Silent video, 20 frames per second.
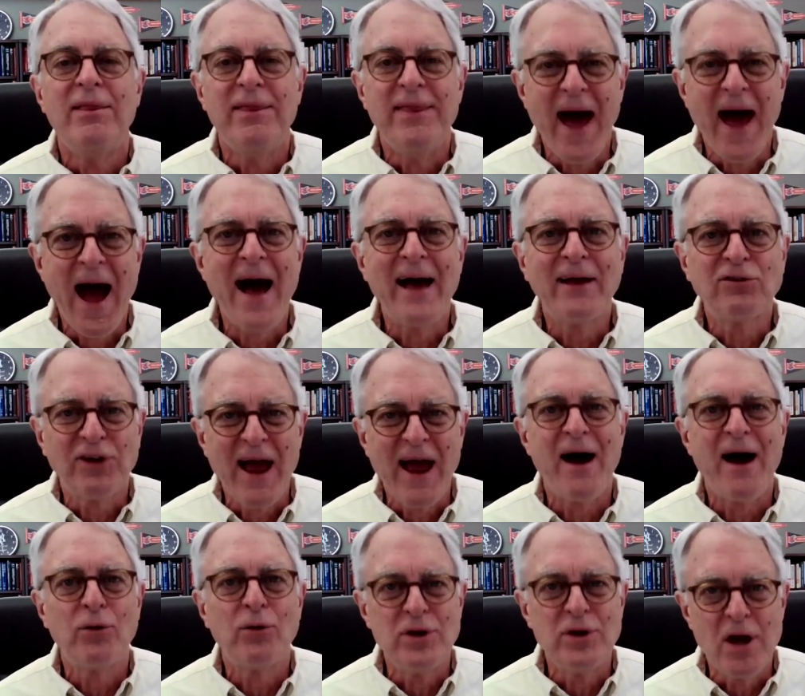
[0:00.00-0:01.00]
That's
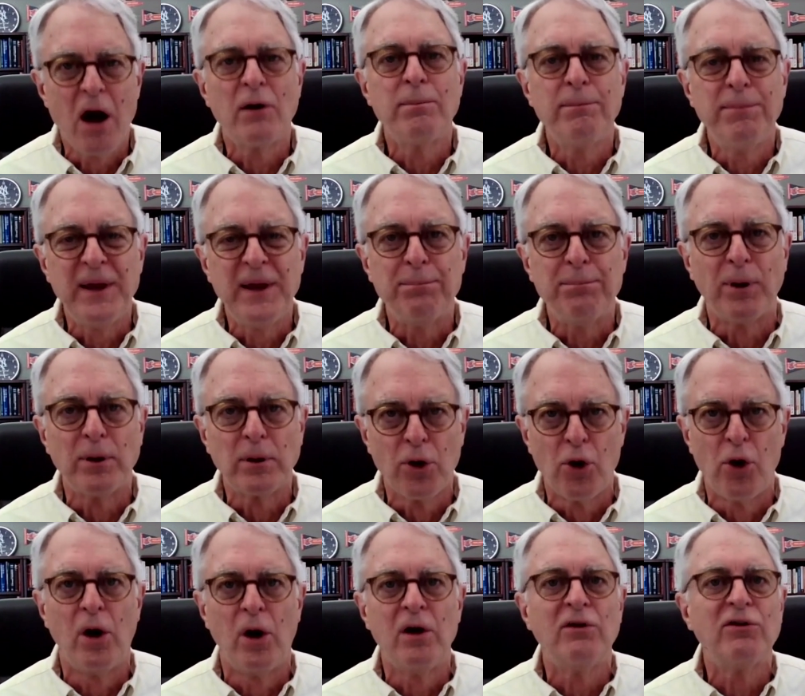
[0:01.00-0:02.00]
how young people
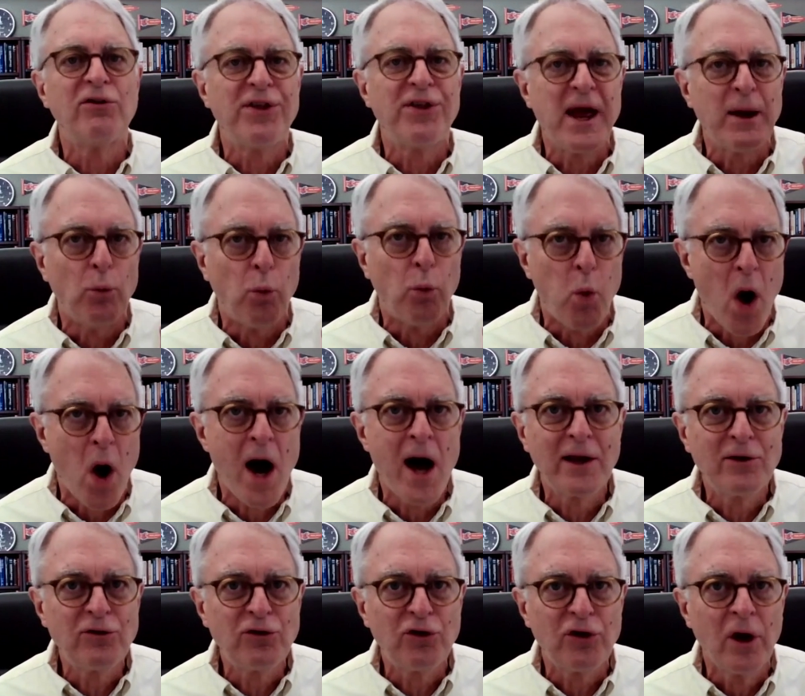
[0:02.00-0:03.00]
learn, is they
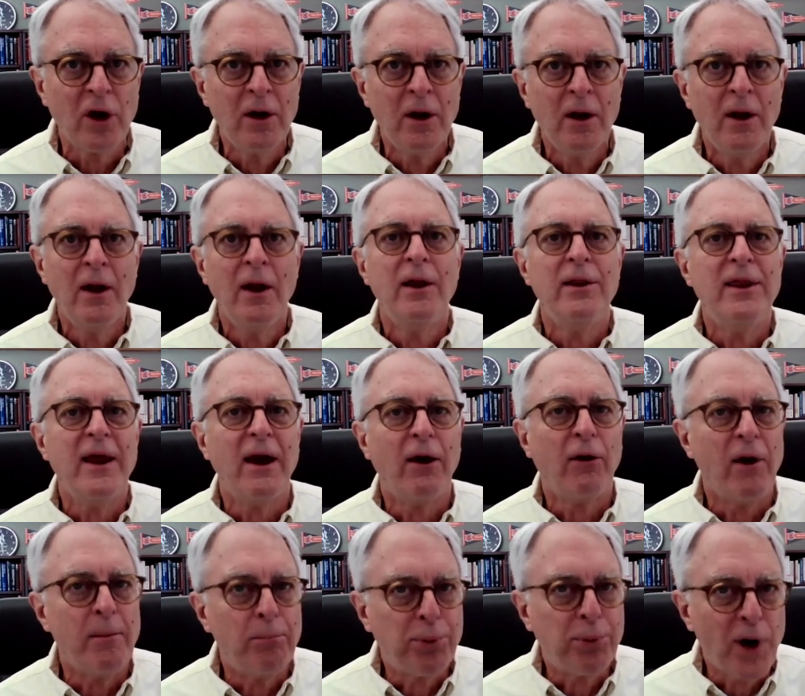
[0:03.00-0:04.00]
watch,
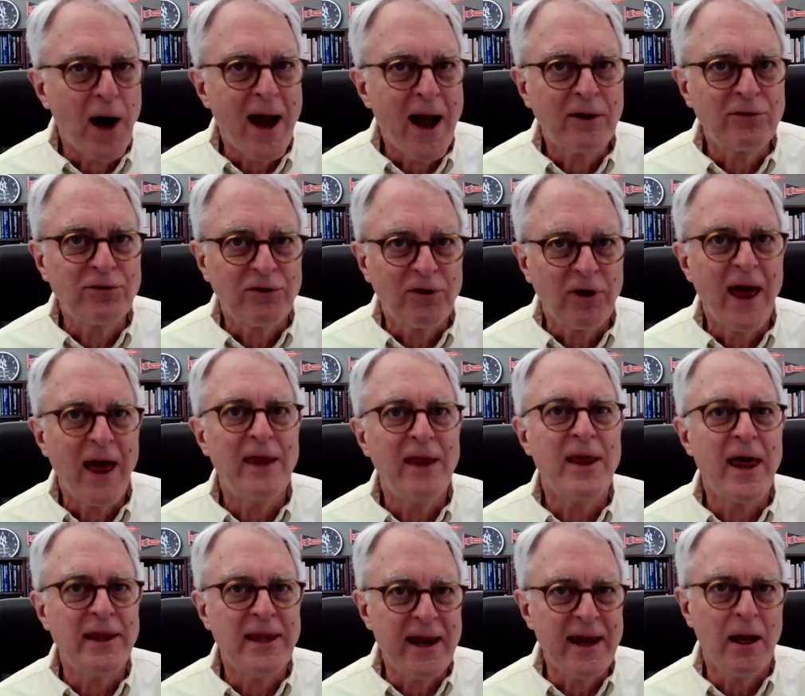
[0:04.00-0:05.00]
they're impressed,
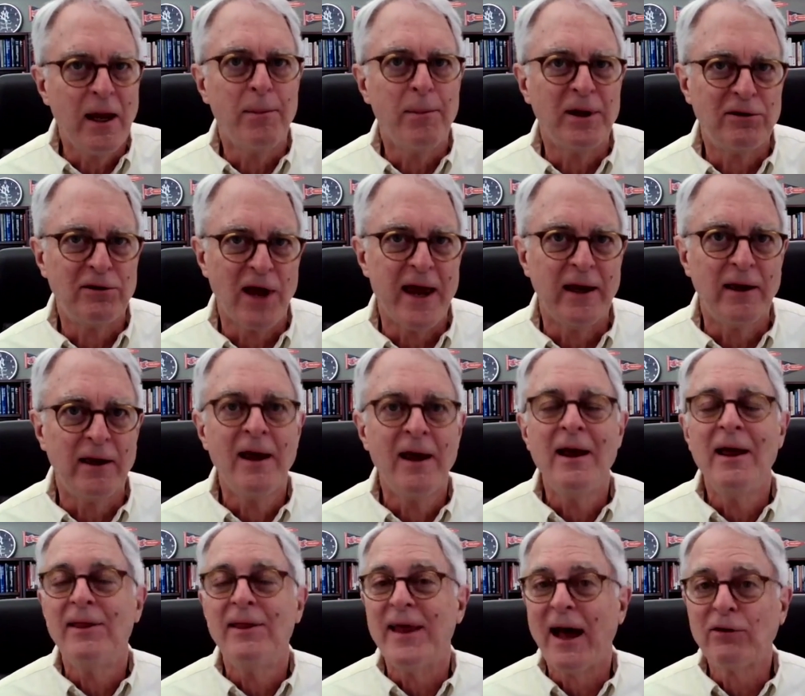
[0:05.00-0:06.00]
and then they imitate.
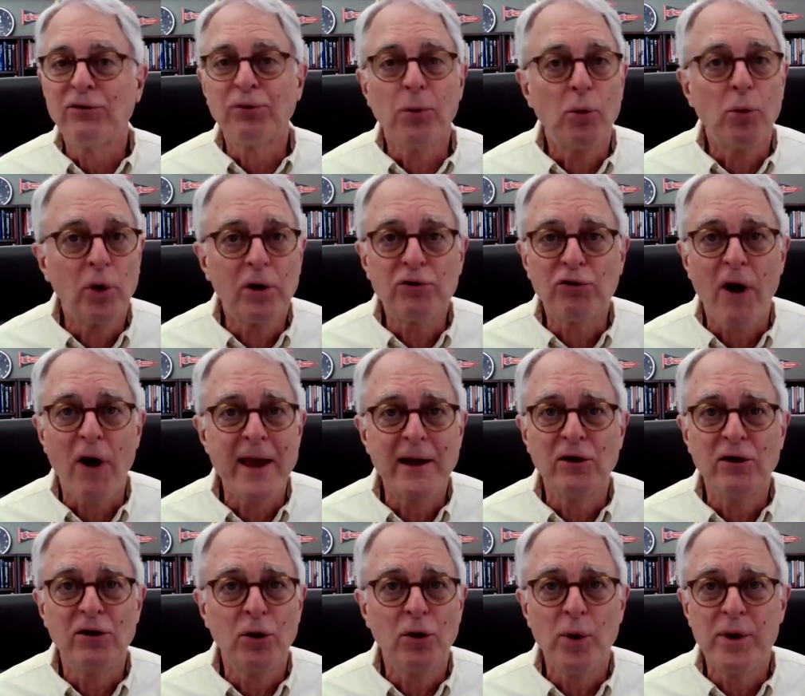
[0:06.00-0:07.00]
That's what we're trying
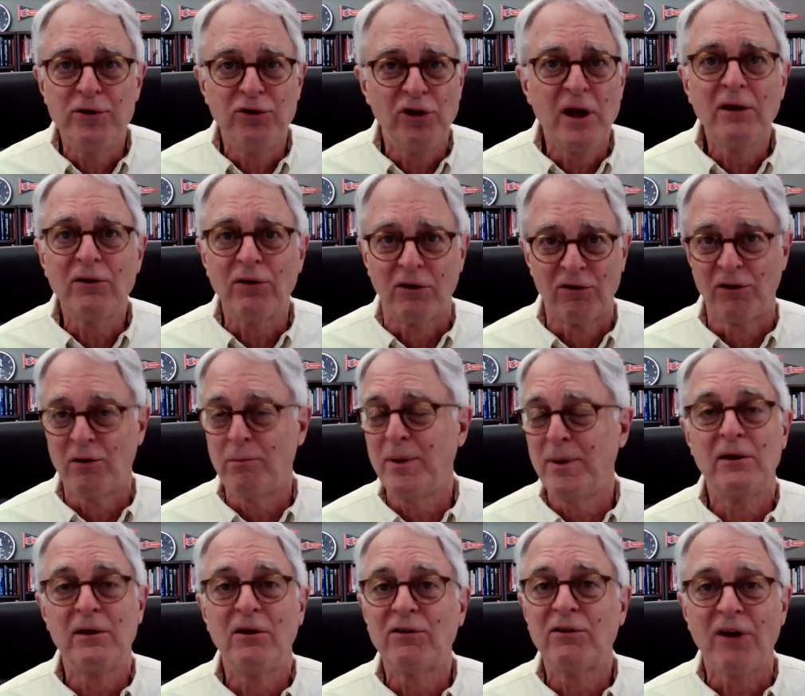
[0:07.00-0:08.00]
to do with Jesus. To
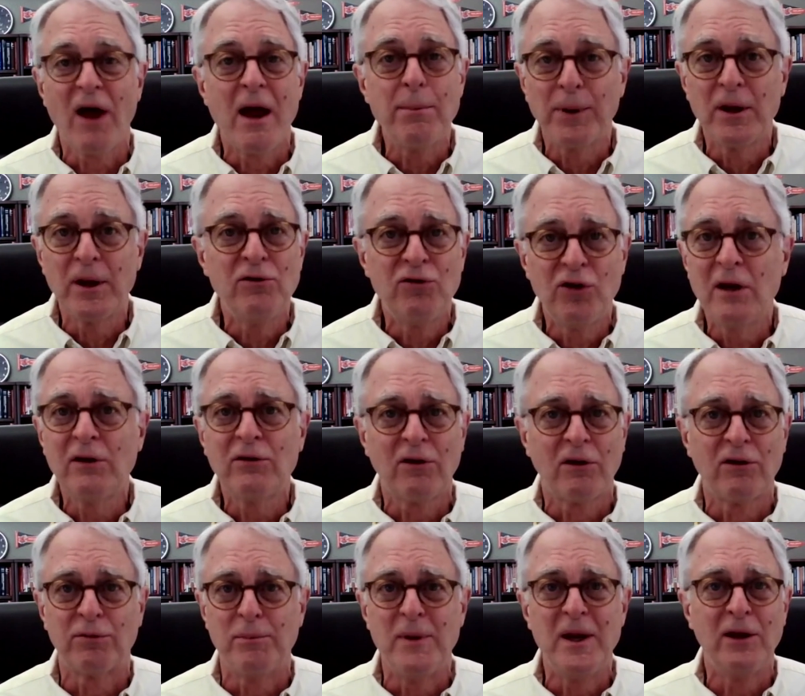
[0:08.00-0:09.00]
be a disciple of
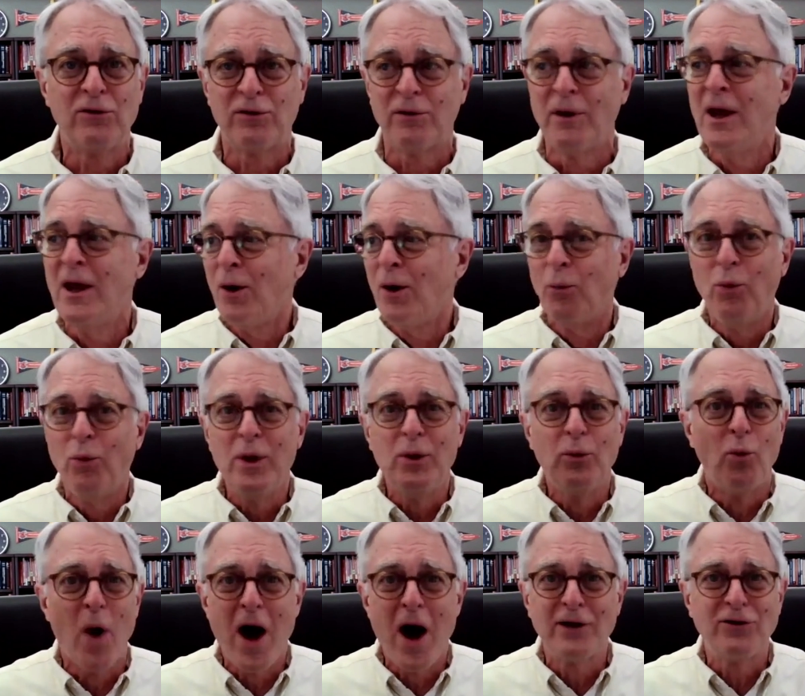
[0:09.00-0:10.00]
Jesus means we
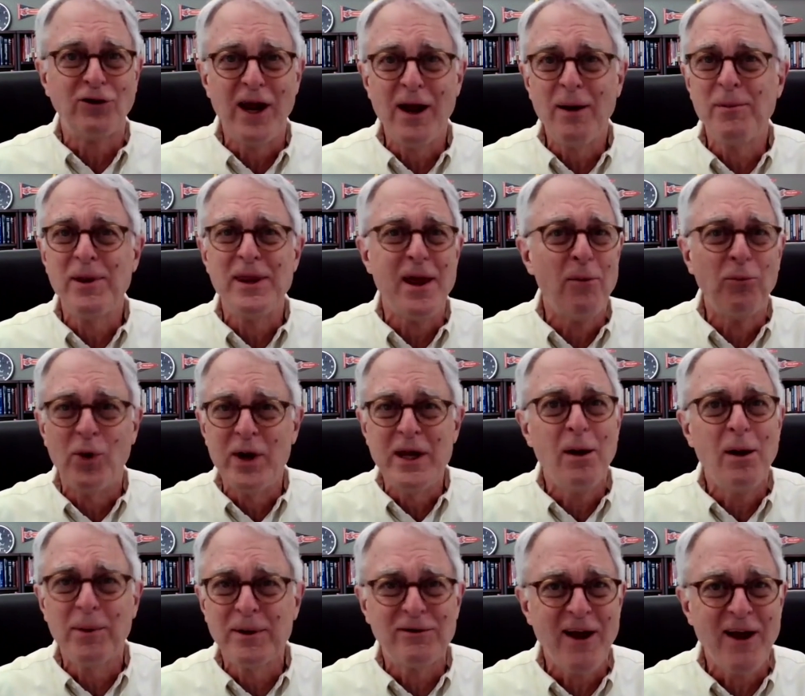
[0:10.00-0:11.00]
watch him and then
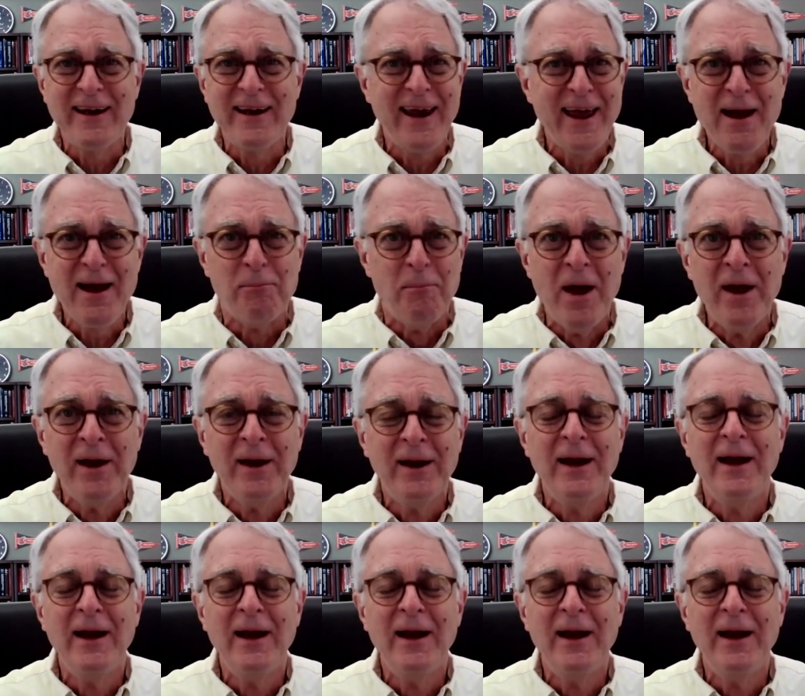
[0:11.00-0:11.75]
we imitate him.